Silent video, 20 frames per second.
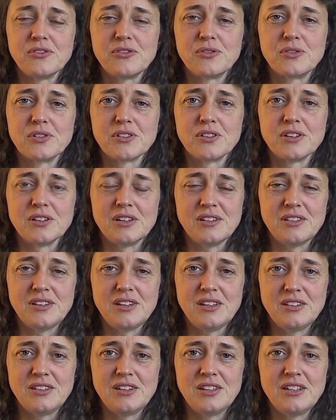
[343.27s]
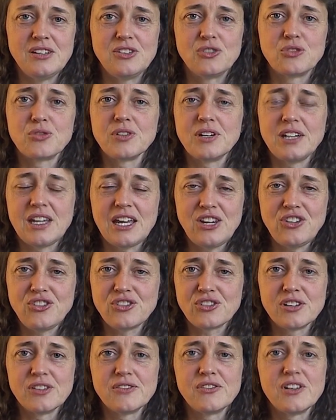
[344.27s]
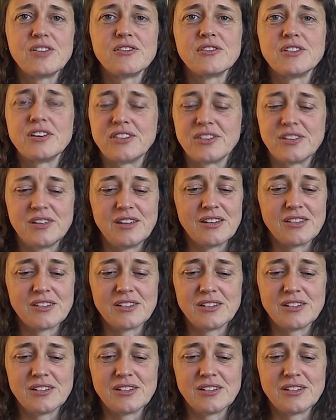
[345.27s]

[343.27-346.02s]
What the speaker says: for the creation of everything,